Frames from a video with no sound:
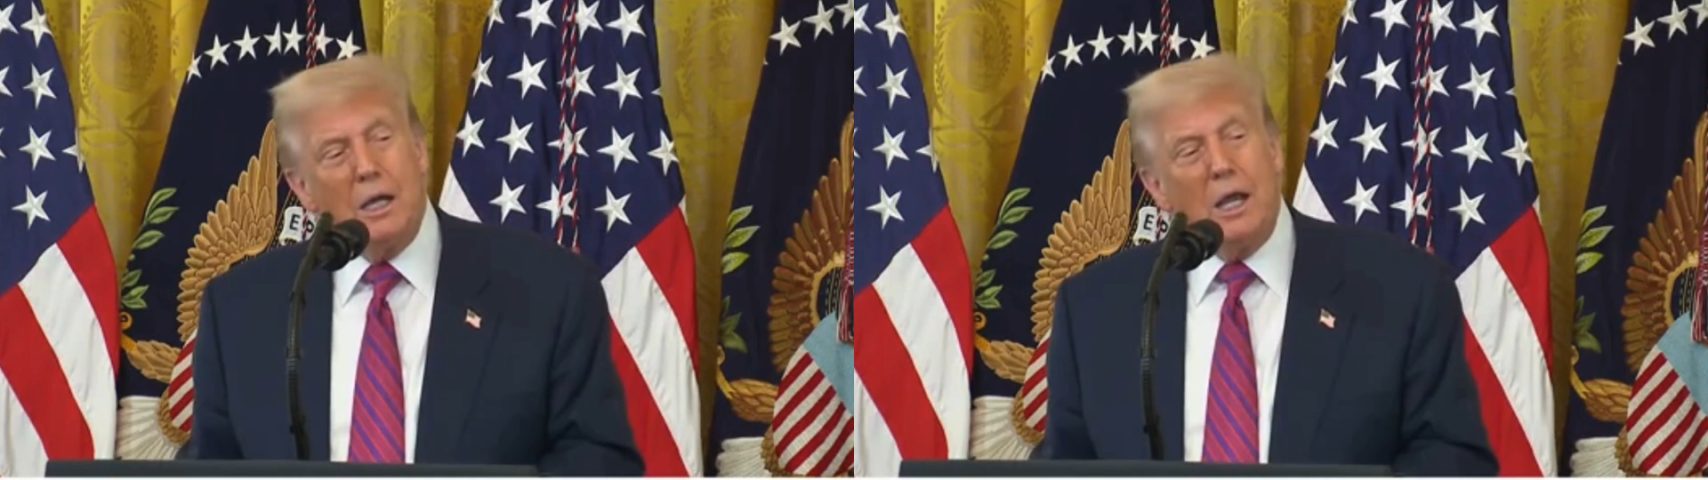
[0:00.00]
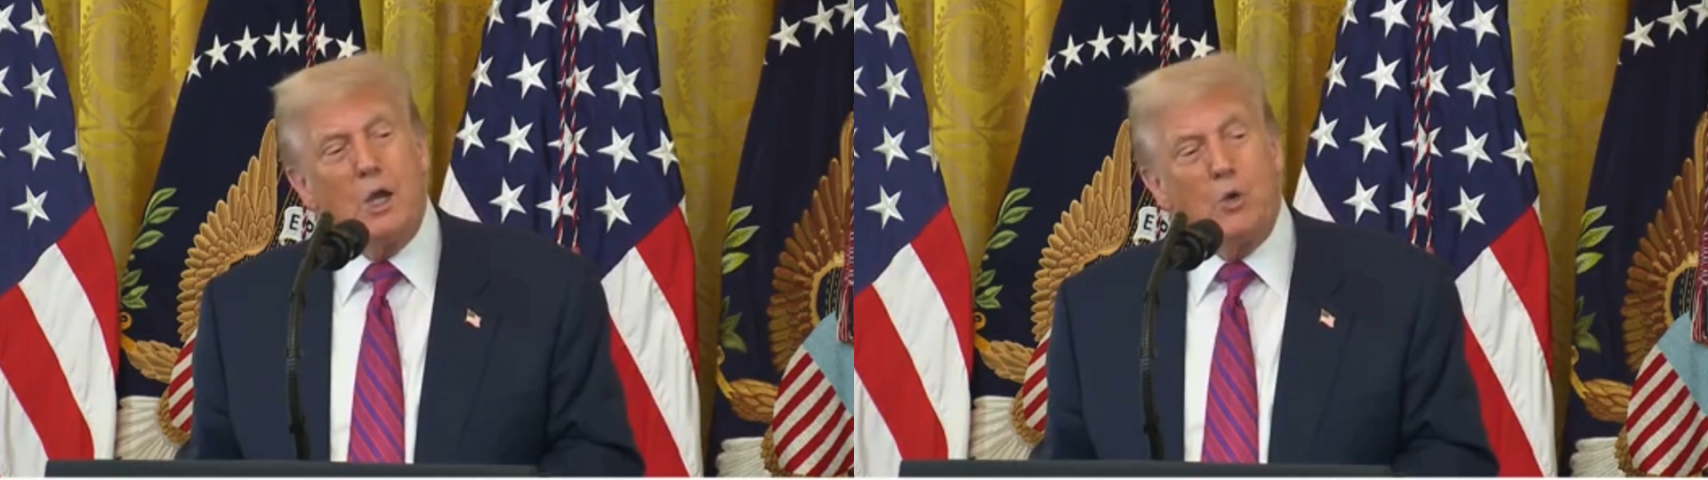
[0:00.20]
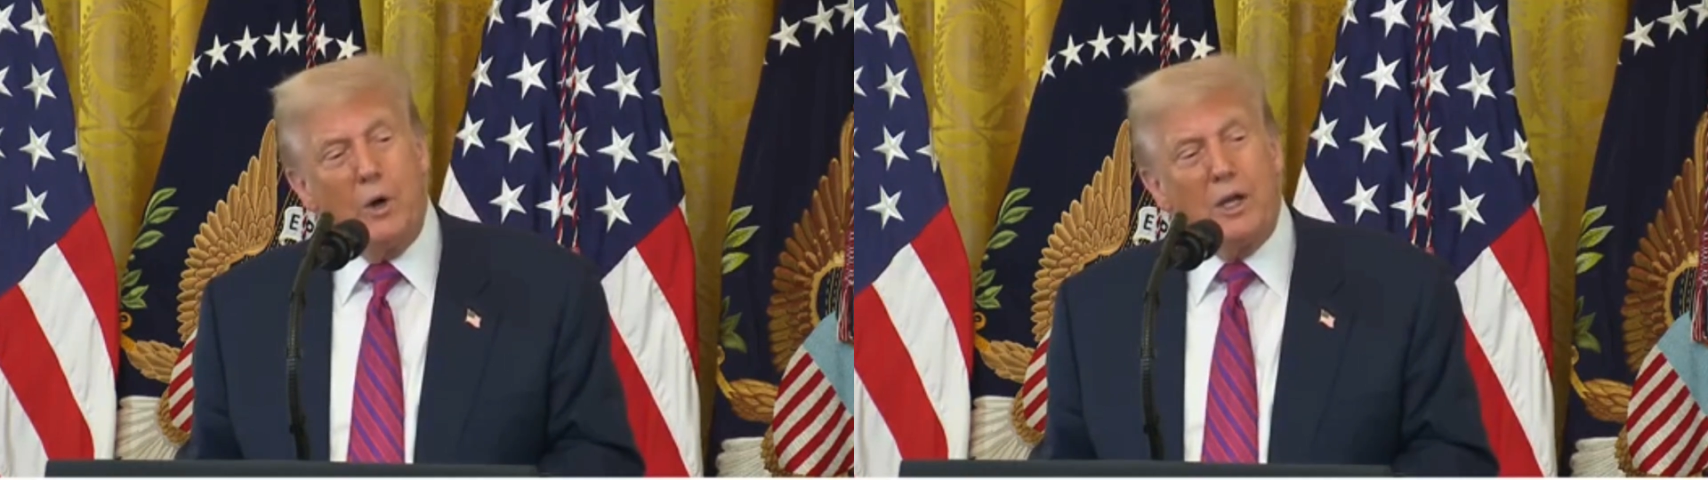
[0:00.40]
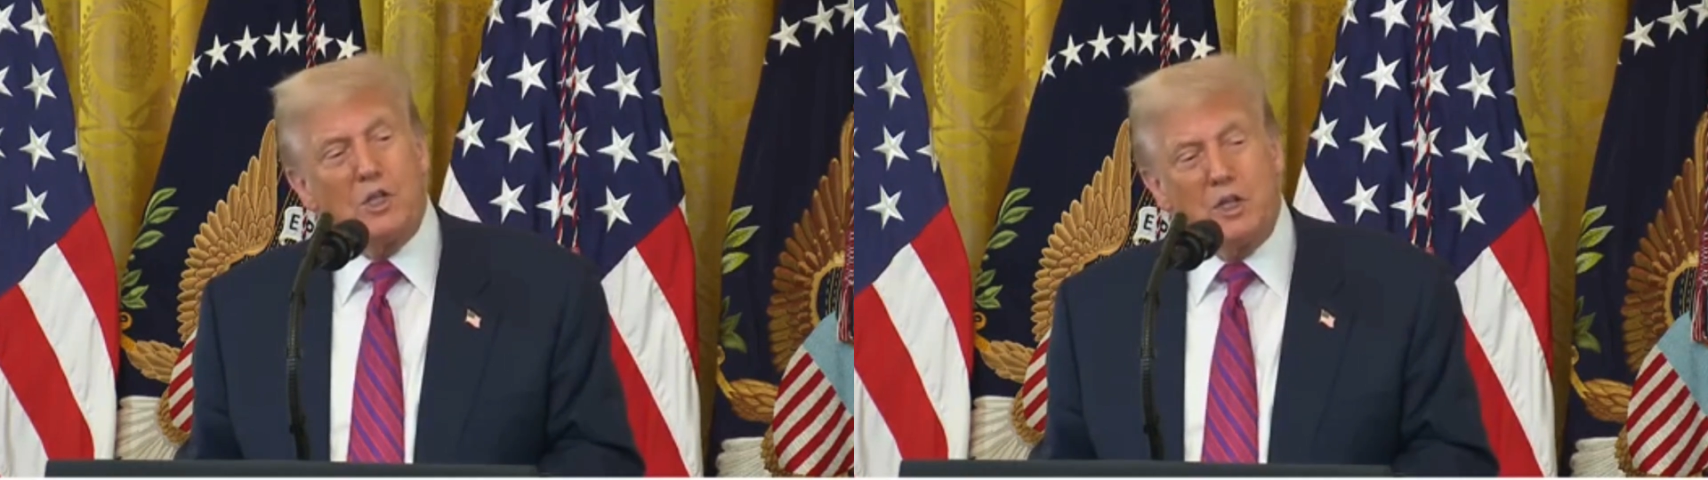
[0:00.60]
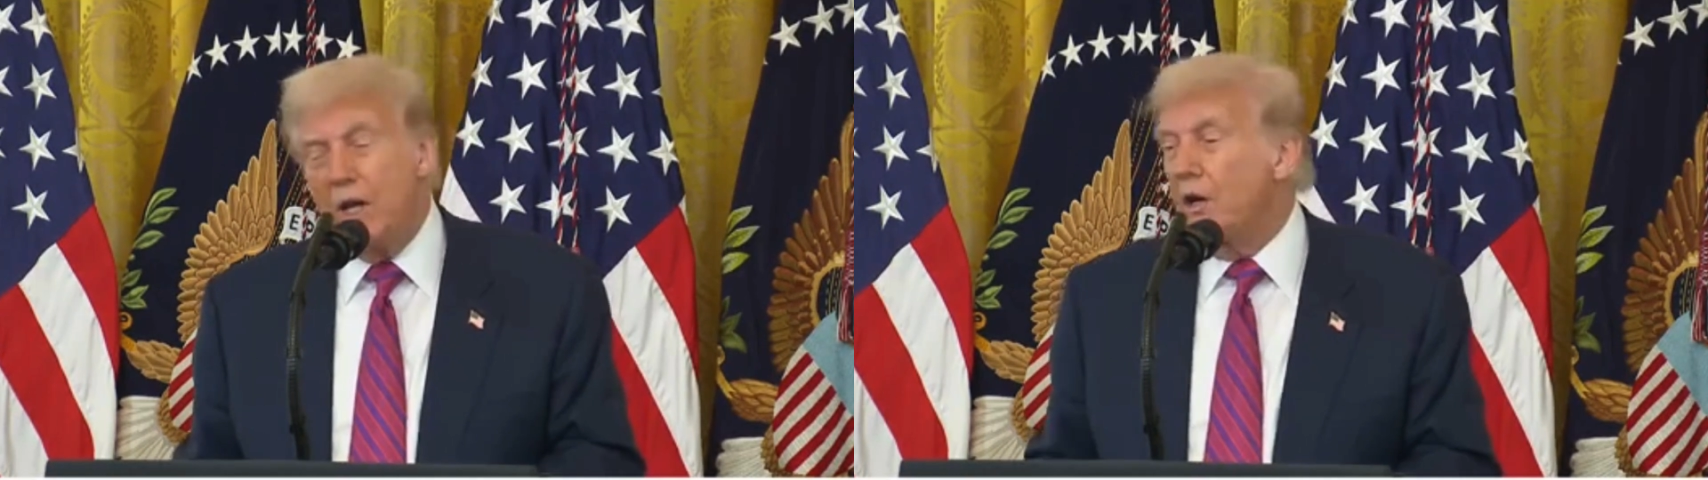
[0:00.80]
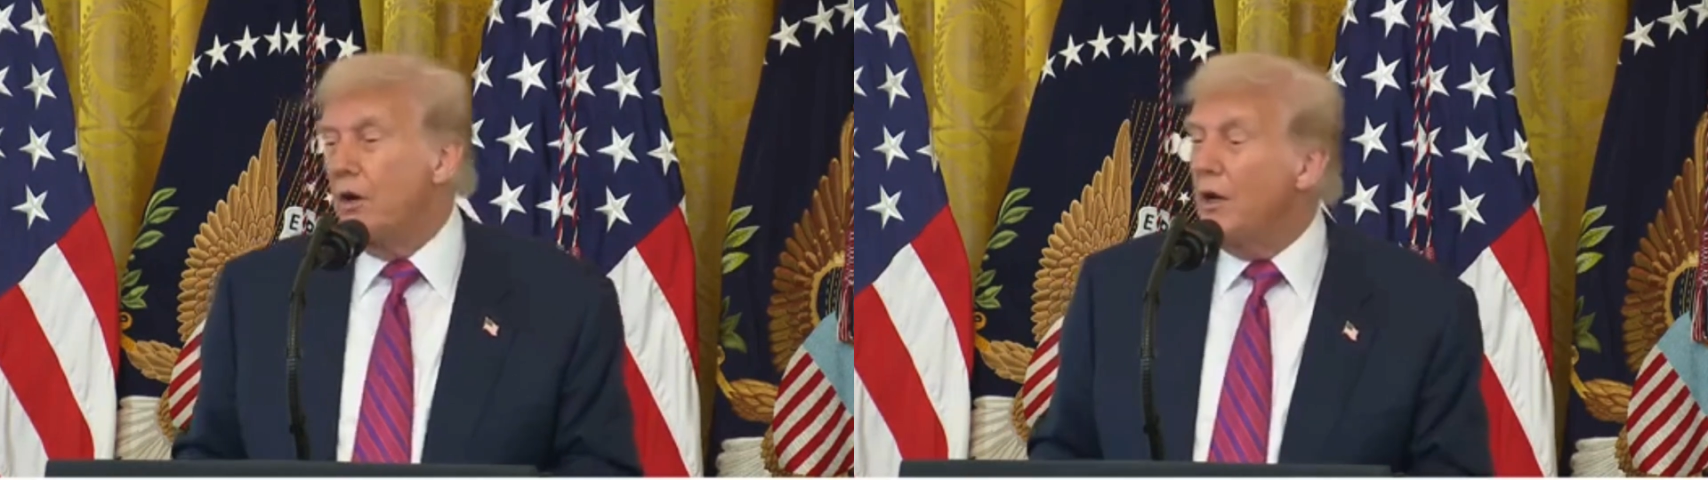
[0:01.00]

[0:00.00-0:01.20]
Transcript: a great senator.